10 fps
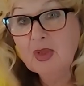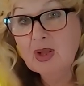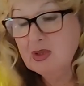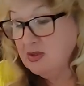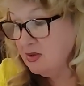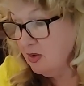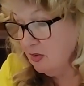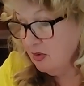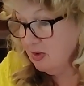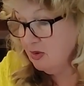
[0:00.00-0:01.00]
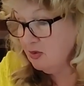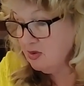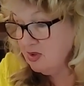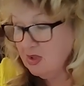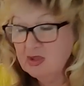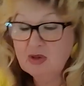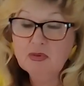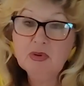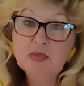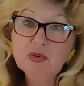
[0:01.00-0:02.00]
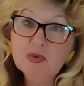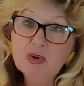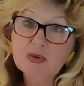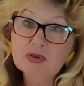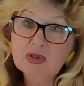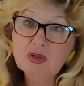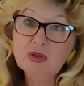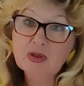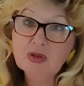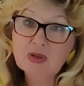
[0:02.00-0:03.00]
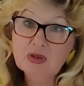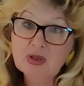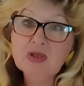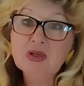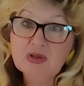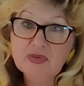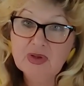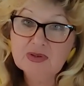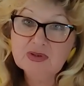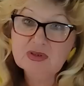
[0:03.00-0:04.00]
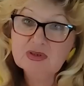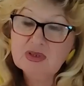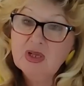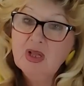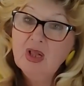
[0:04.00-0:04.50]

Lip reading: so it looks like there will be one in advance,